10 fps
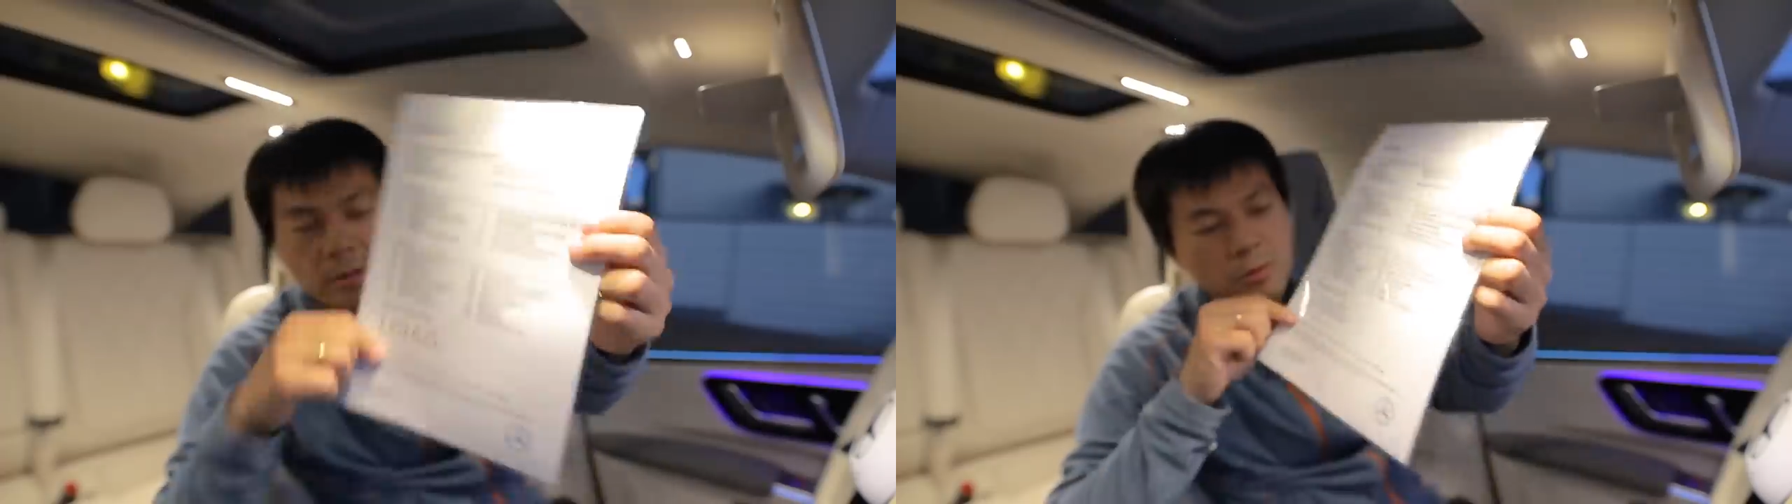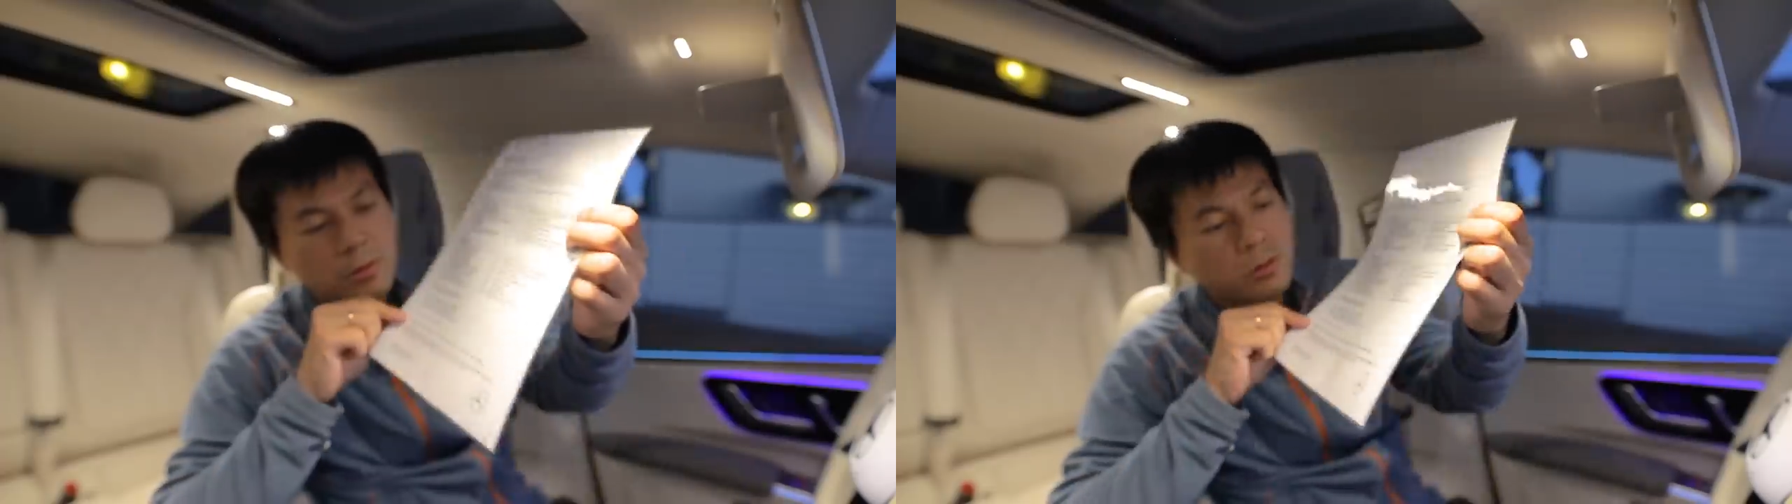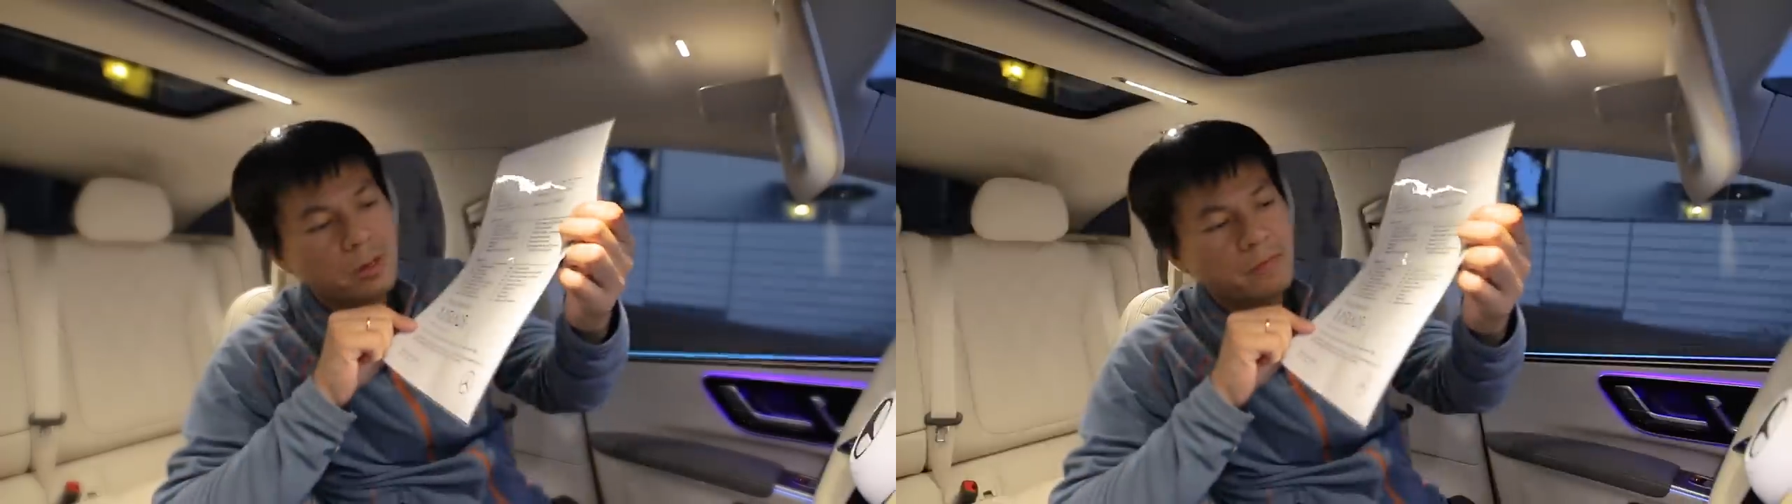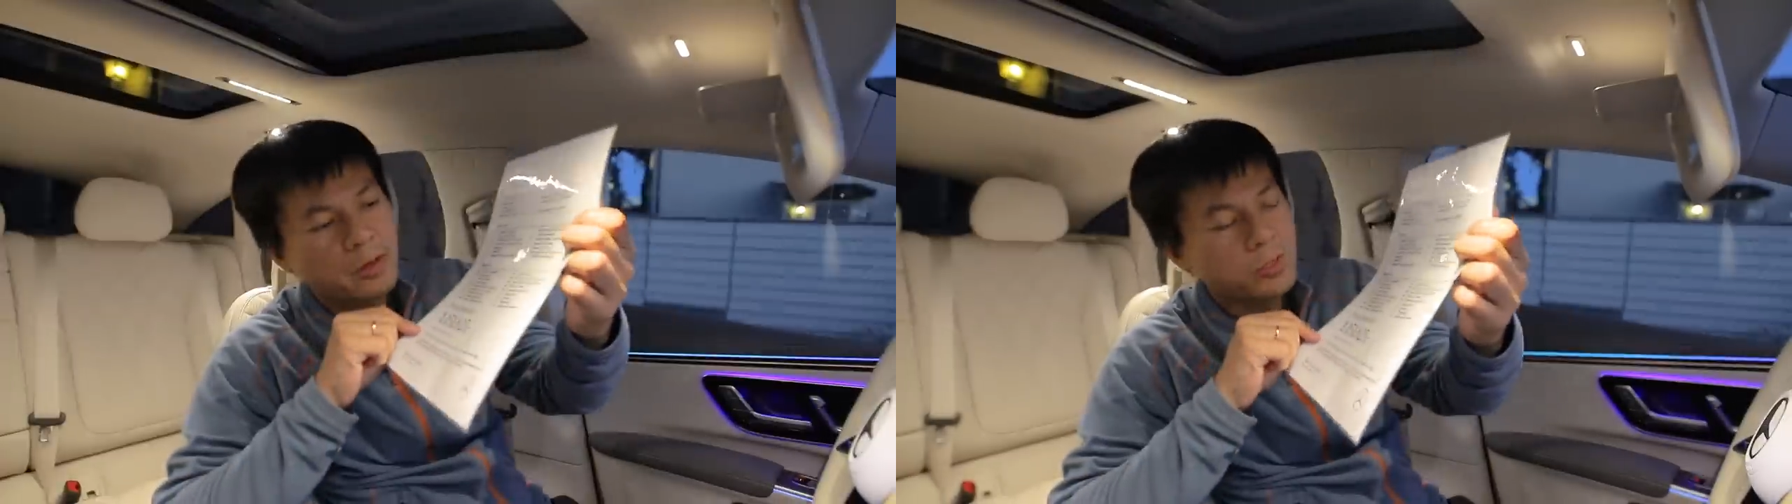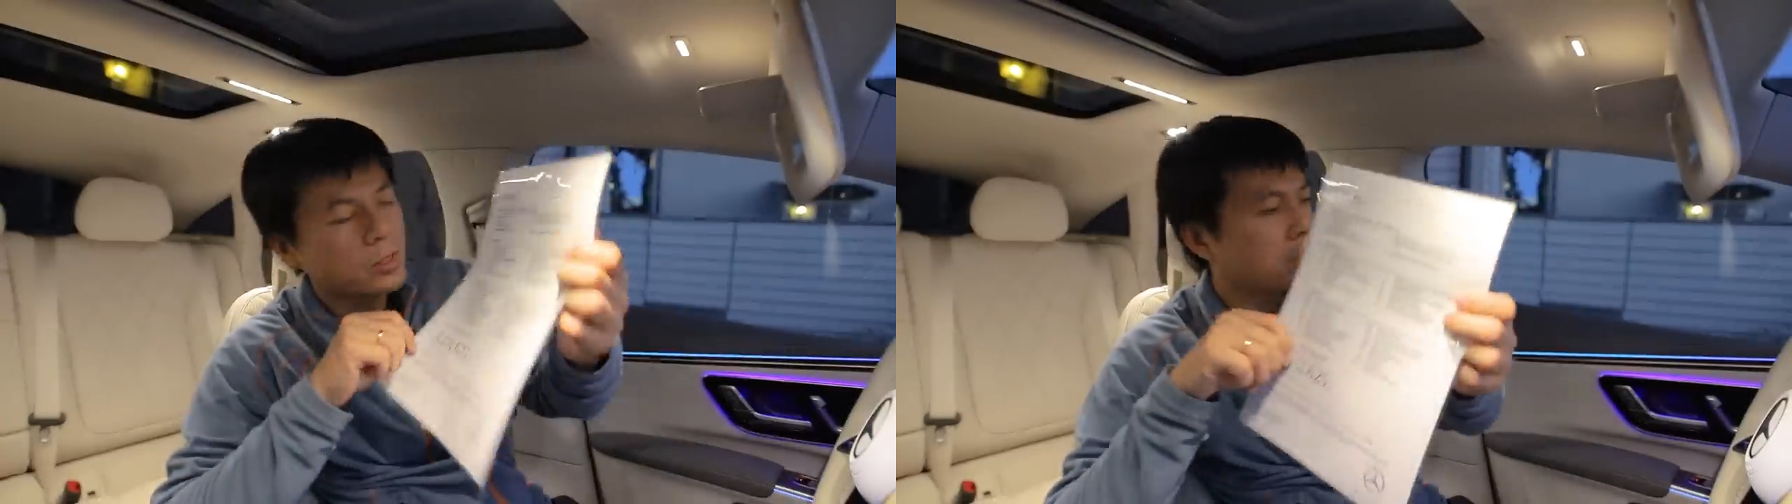uh,
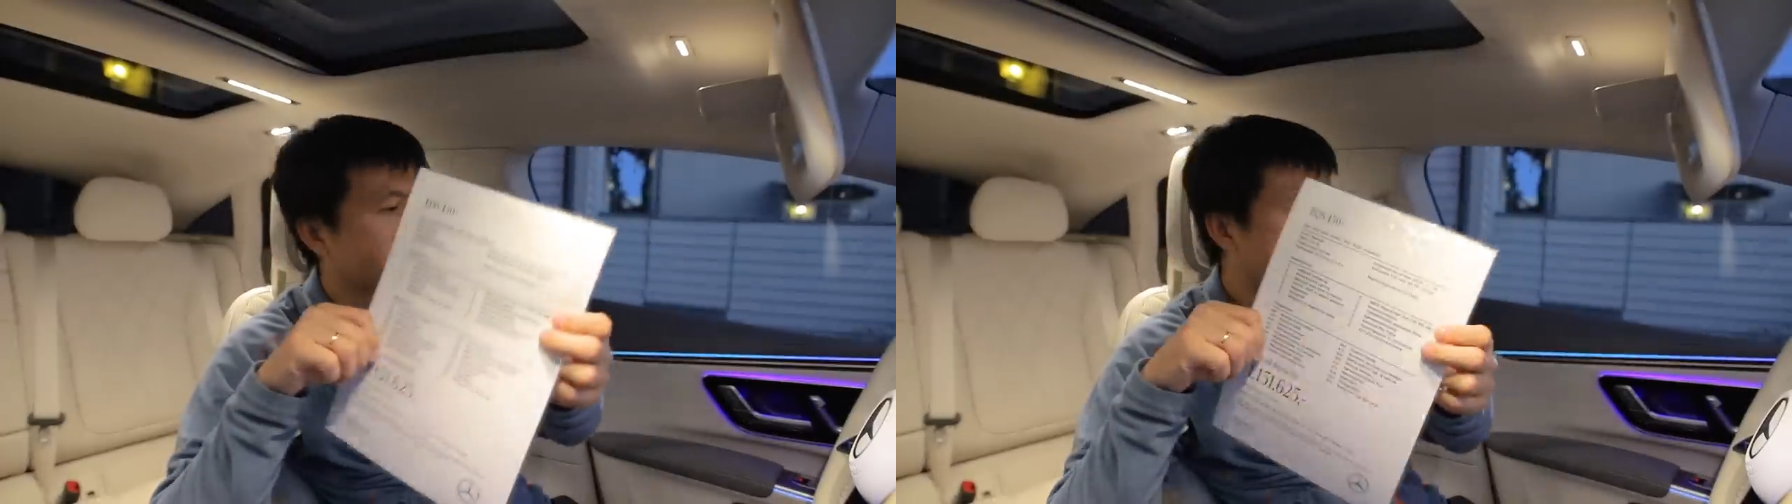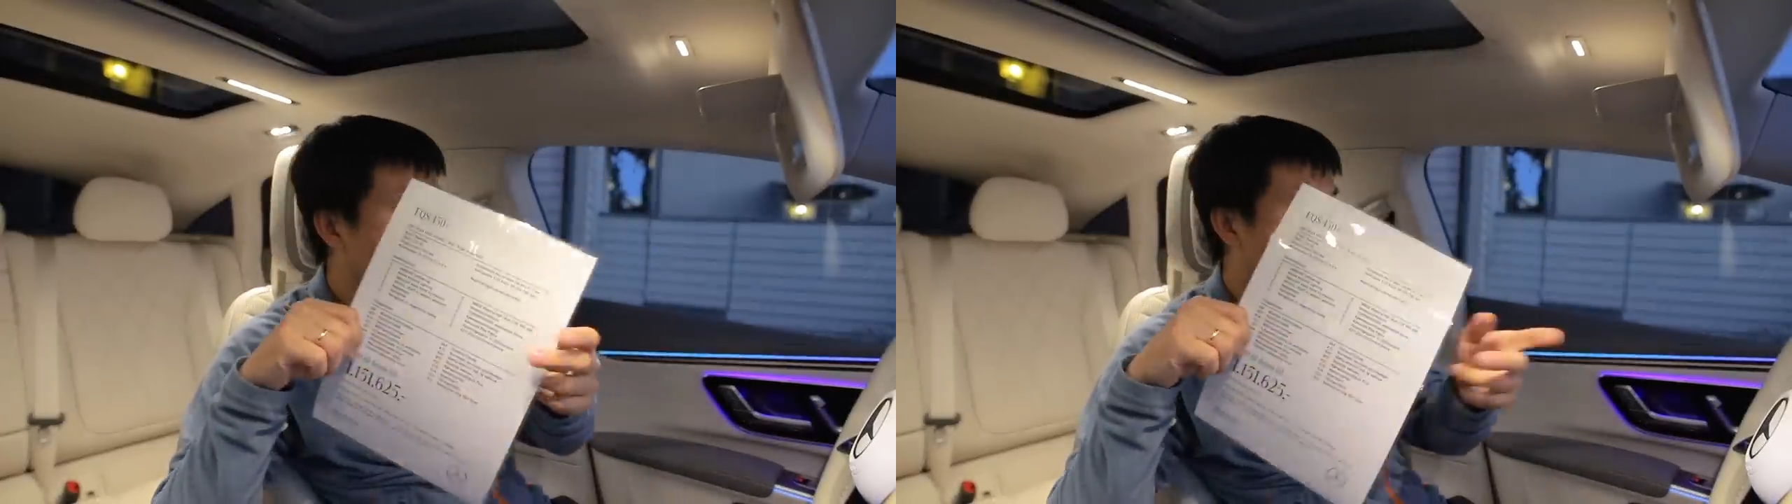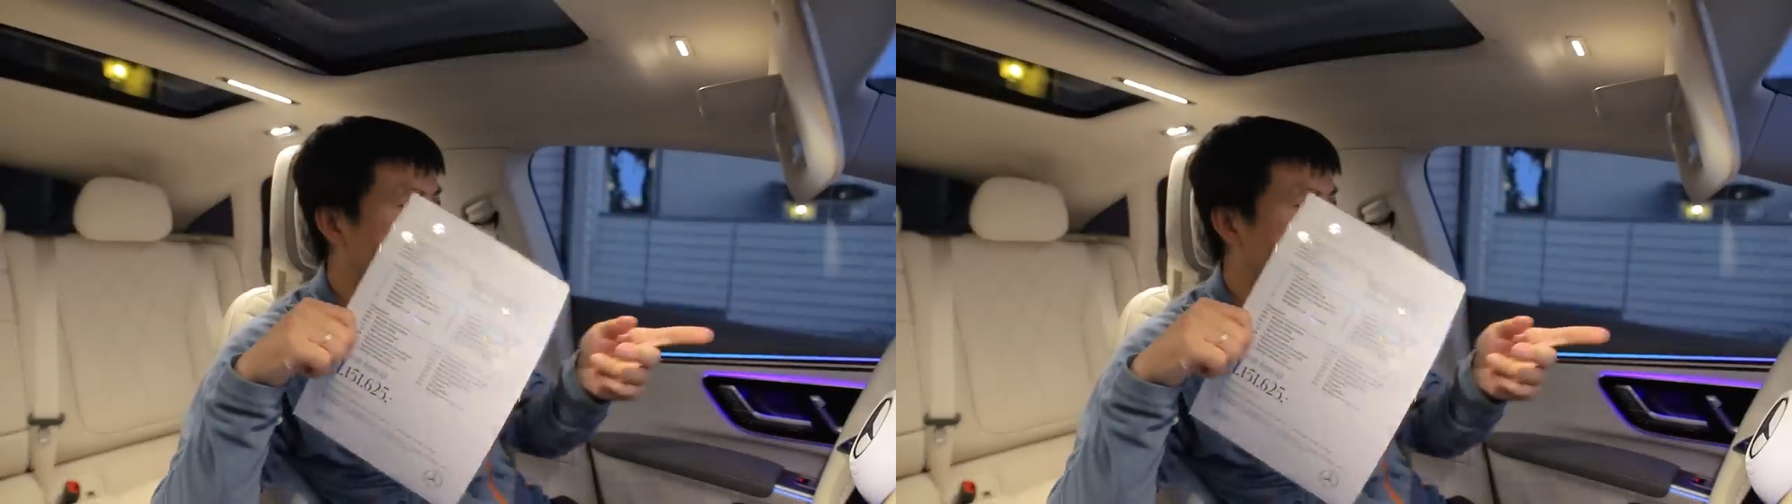eventually, and then this